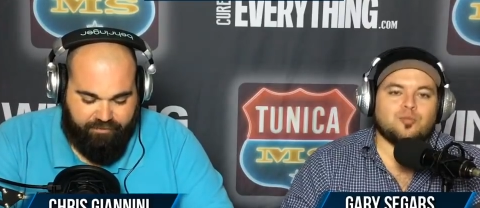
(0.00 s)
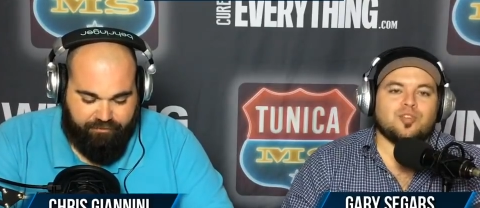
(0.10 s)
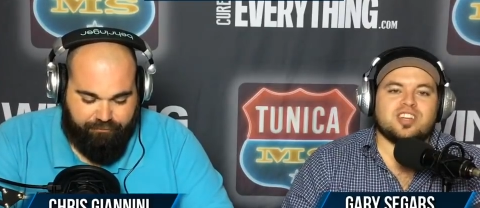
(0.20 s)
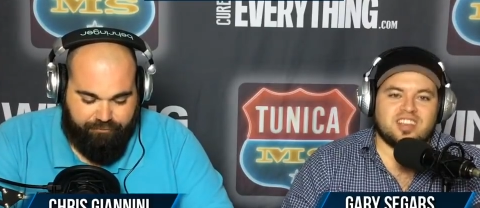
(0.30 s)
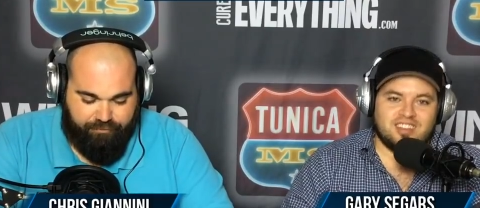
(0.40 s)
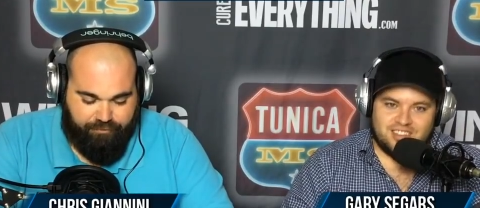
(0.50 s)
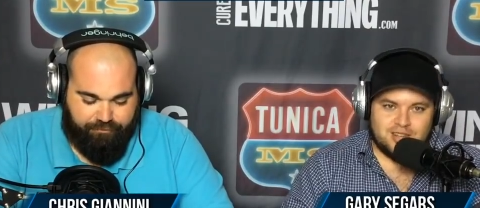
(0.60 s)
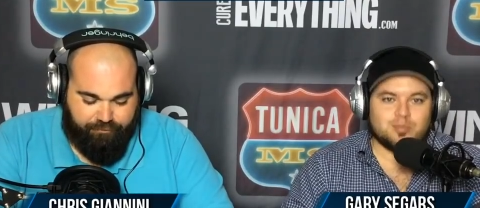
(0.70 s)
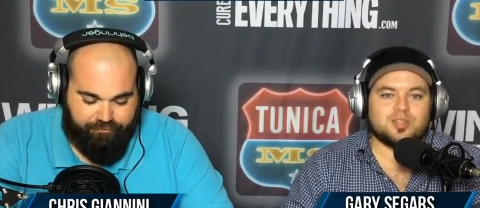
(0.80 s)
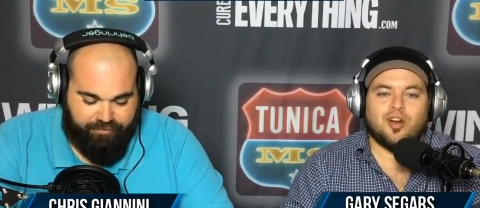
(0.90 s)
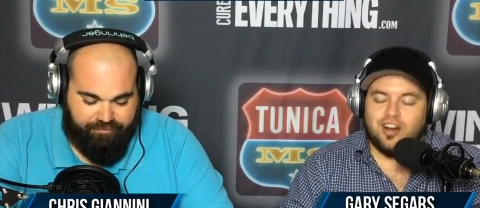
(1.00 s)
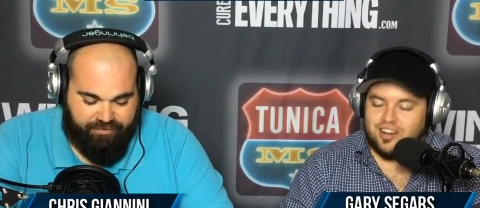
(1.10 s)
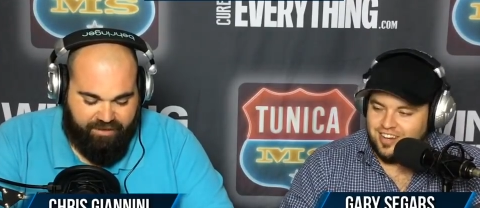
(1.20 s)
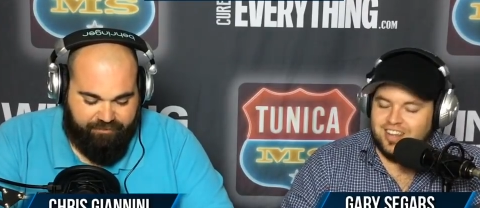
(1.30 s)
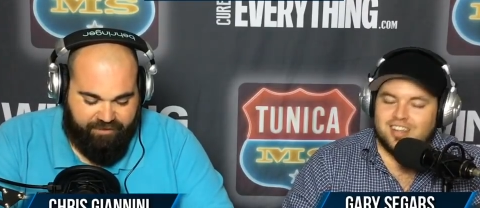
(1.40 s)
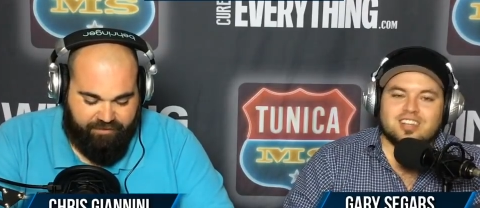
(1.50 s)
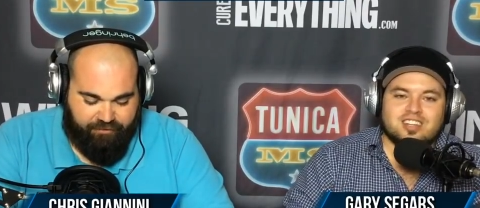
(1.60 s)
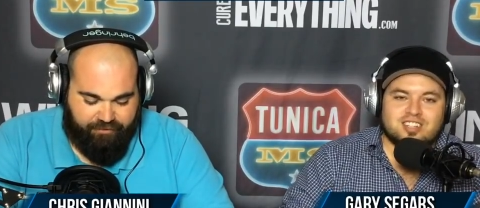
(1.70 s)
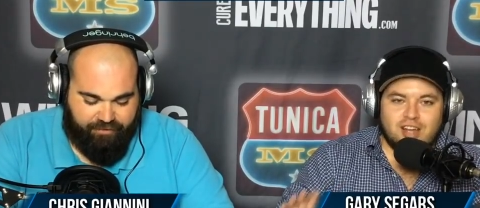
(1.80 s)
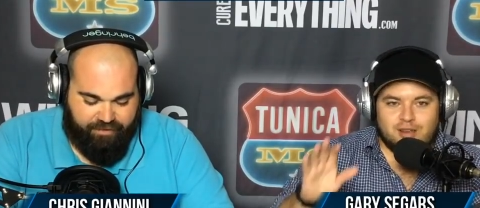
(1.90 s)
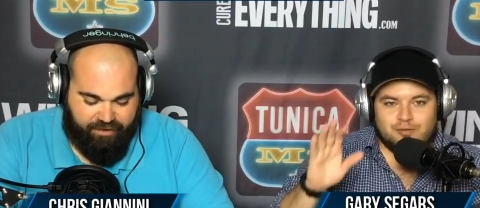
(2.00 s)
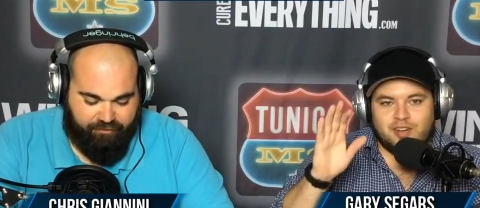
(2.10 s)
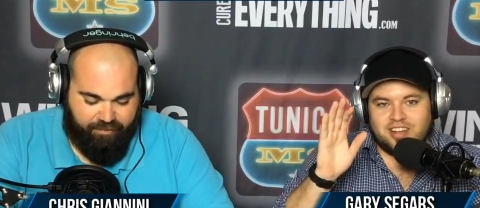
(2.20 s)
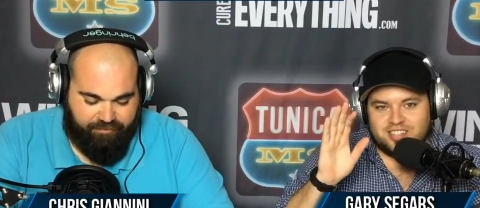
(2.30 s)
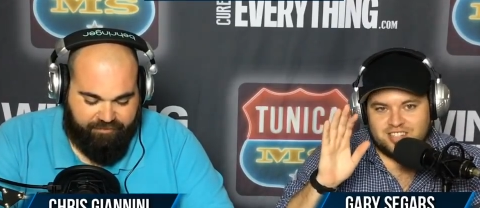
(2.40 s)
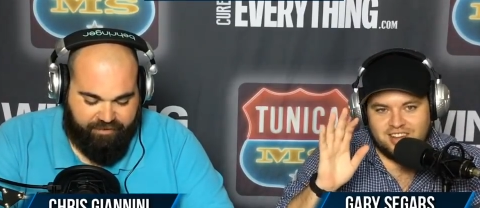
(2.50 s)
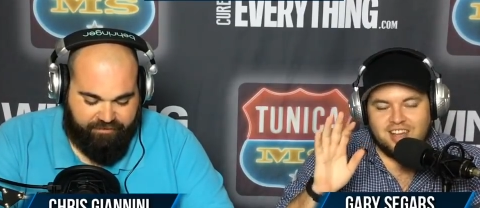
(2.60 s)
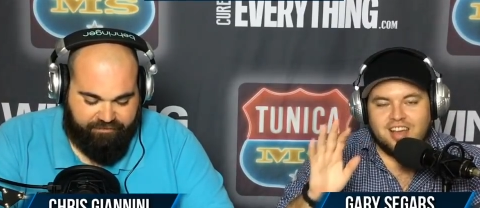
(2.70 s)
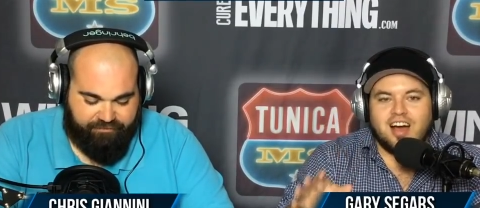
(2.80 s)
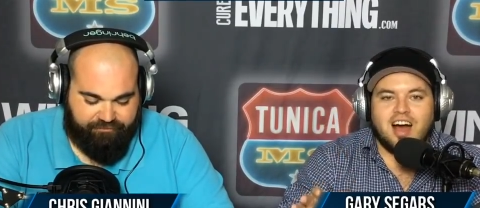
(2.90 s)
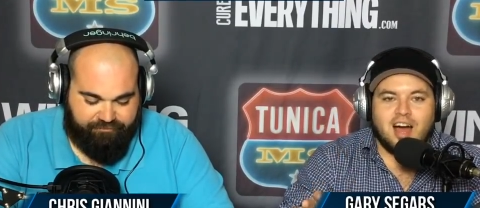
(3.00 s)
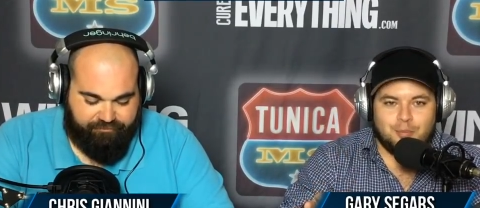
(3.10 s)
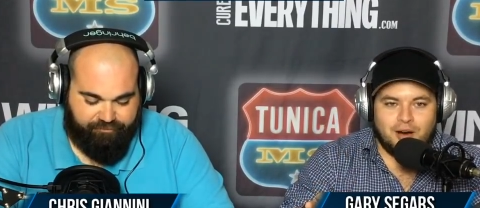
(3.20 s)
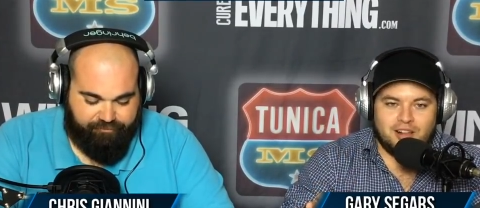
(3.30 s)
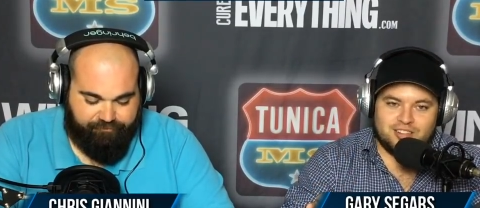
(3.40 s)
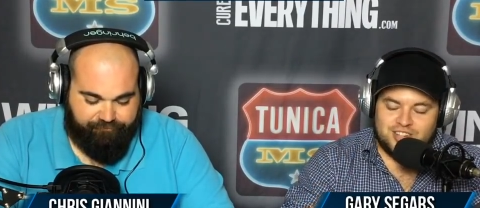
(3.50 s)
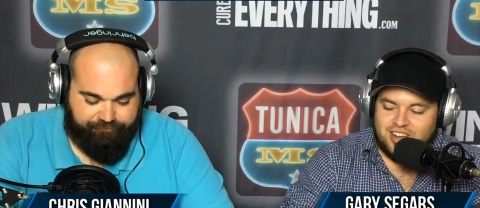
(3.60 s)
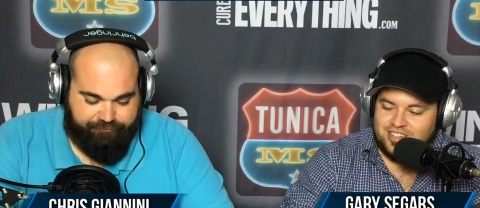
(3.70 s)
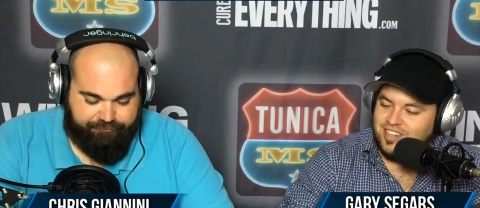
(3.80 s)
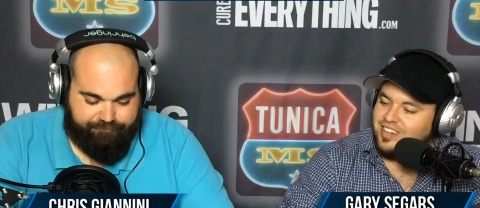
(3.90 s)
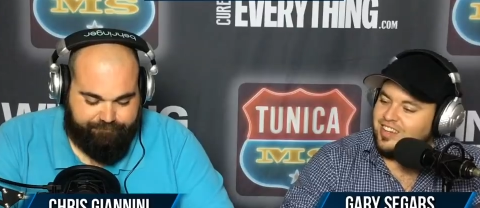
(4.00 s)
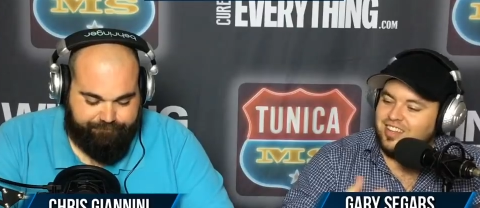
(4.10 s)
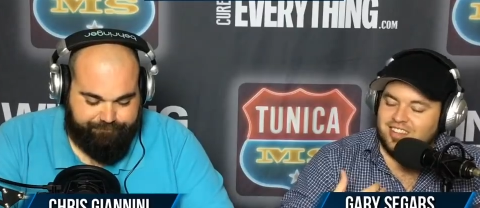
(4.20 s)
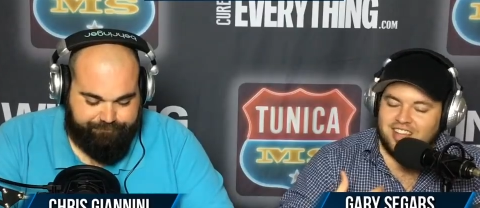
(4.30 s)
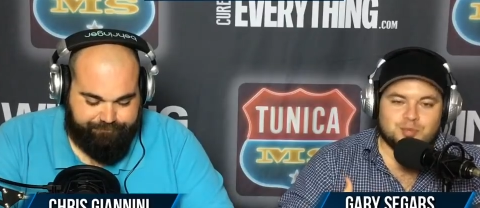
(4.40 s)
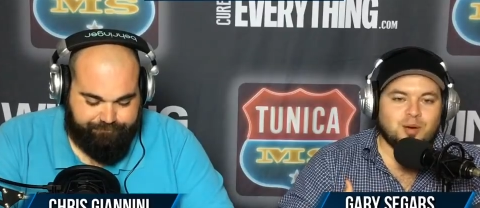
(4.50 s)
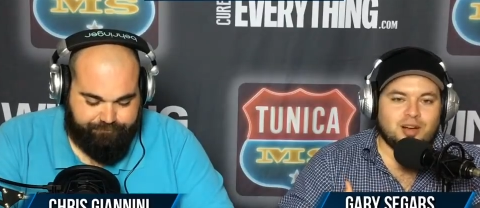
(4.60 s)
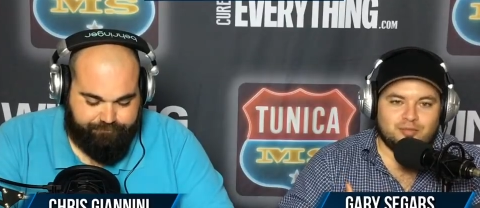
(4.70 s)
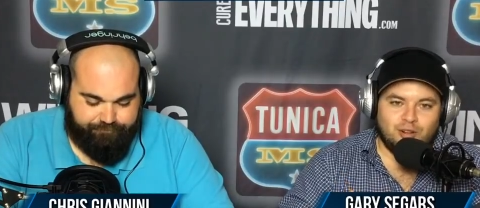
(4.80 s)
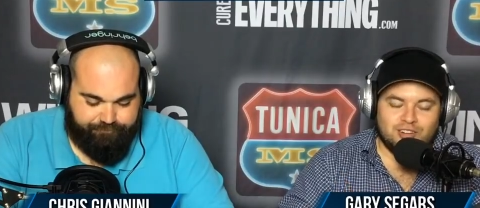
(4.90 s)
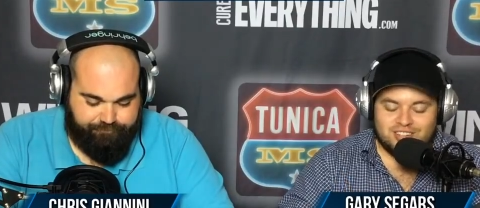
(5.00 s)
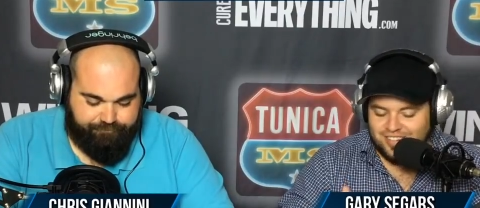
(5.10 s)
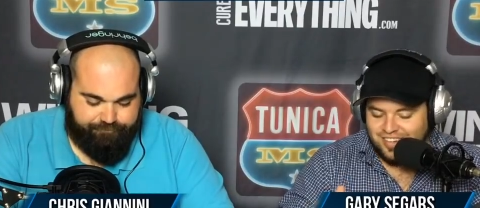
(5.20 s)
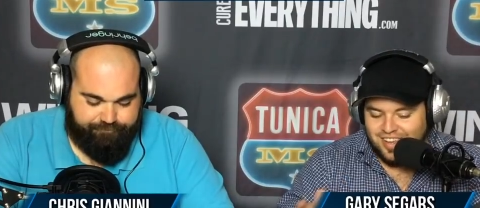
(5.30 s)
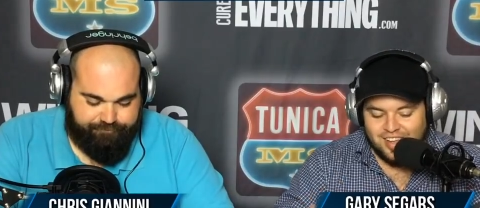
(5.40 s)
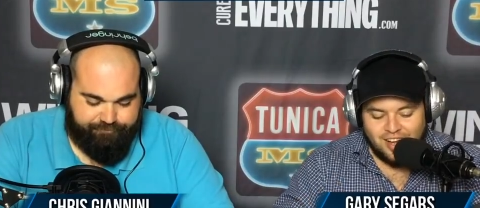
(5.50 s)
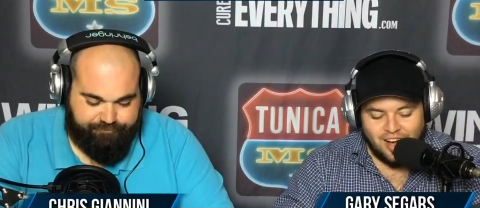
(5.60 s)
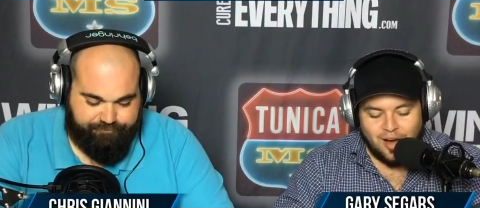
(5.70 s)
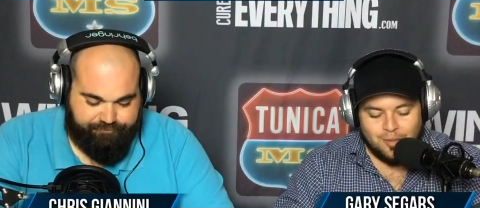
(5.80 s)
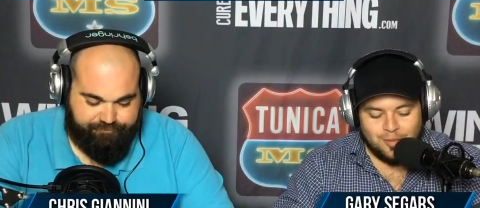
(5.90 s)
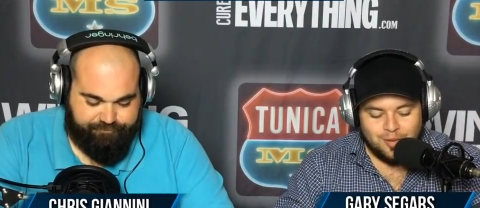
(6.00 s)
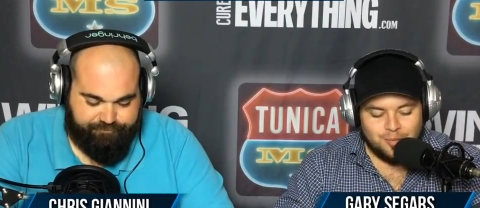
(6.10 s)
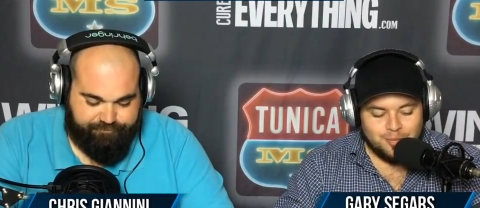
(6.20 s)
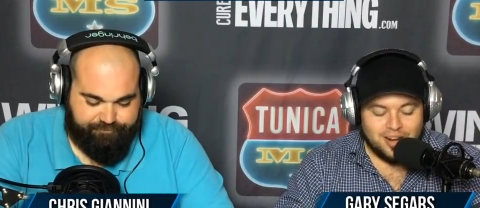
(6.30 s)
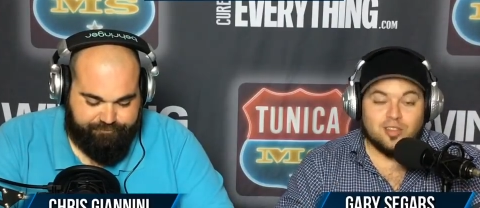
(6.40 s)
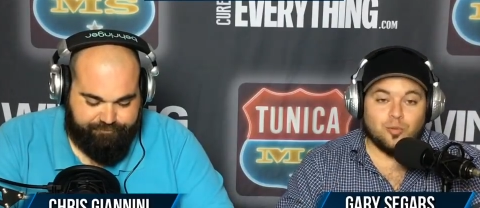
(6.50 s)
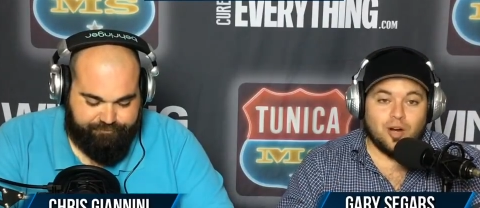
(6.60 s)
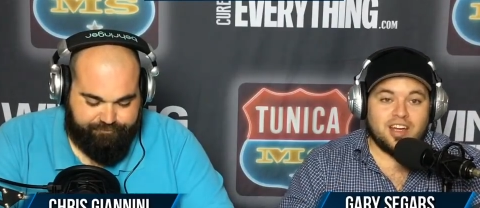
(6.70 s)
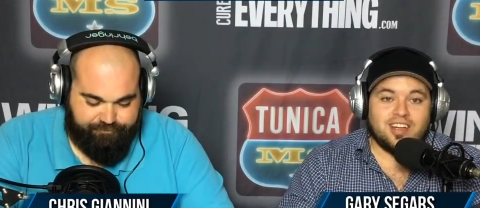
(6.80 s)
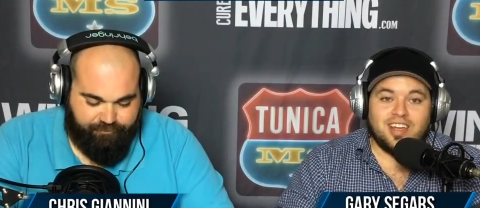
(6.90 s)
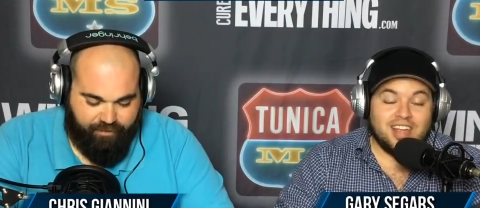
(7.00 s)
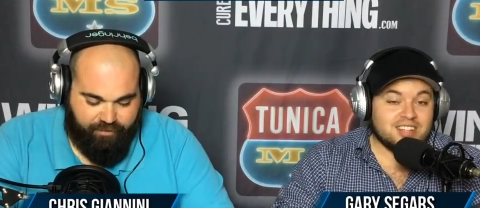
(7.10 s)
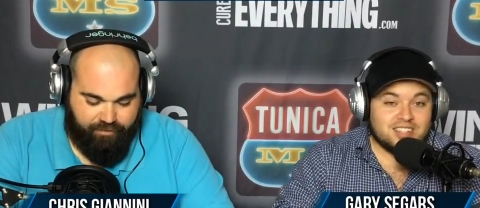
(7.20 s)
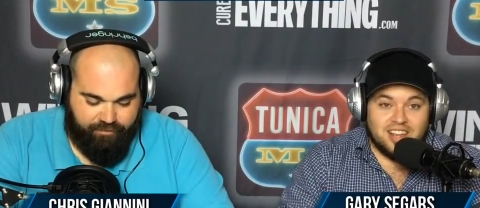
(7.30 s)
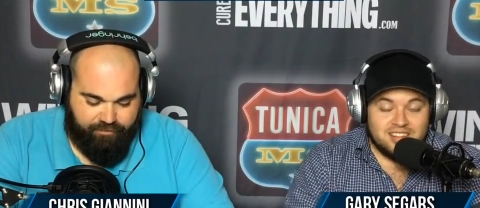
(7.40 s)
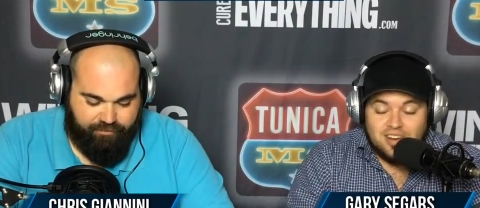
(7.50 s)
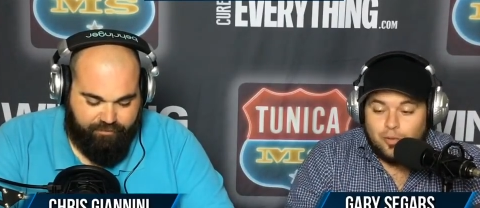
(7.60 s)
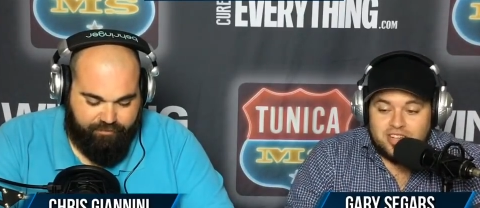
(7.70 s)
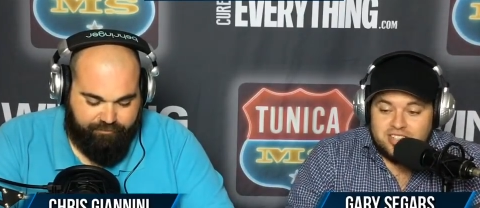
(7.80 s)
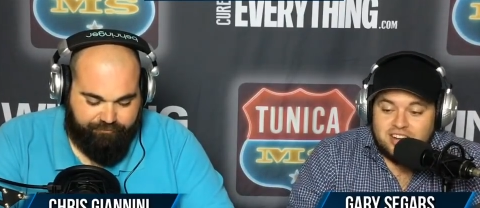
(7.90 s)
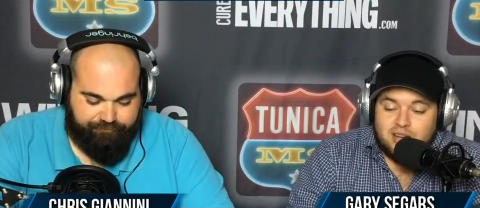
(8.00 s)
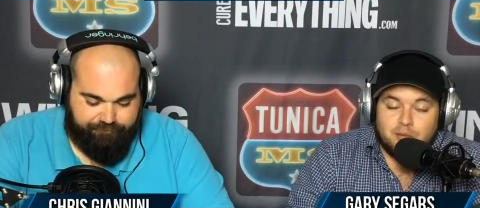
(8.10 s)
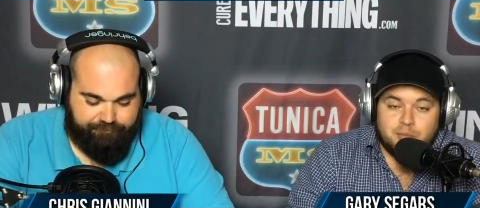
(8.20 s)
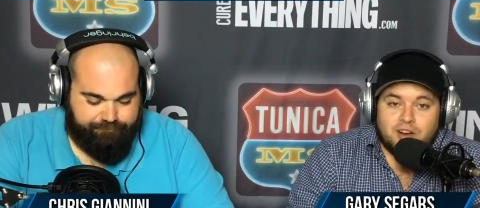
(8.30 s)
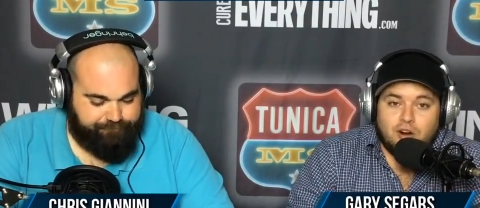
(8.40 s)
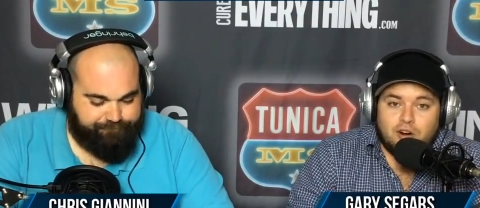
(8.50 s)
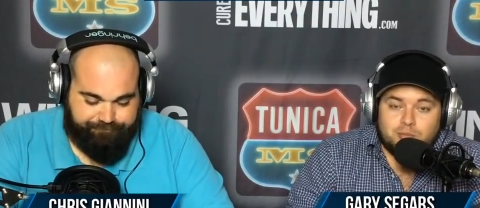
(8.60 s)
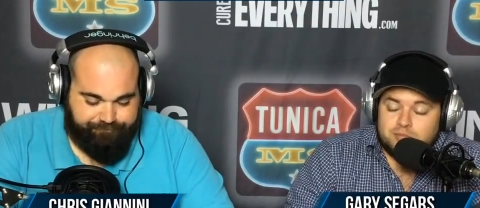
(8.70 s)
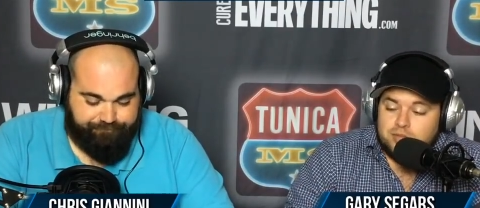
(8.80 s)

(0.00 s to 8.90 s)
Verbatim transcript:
Speaker 1: Ridiculous. You I'm sorry. Something at me, you know, Kentucky fans, I apologize. That's my fault. Uh, but either way, he, he no, he doesn't have a big arm,